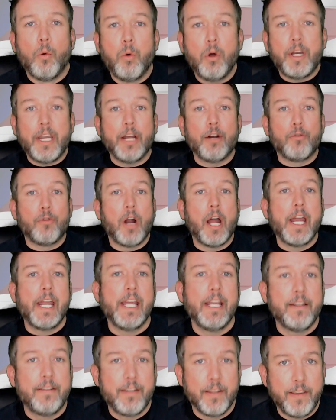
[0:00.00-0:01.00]
We'll get right
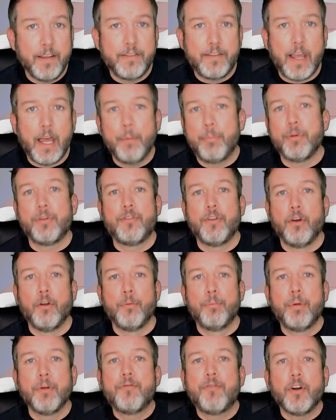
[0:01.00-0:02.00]
into this
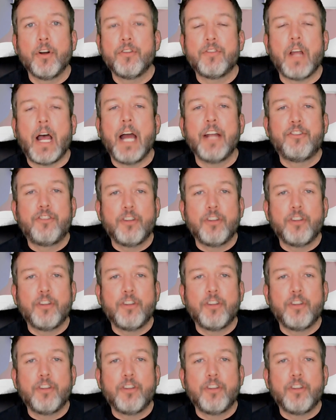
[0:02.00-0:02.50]
episode, but first, I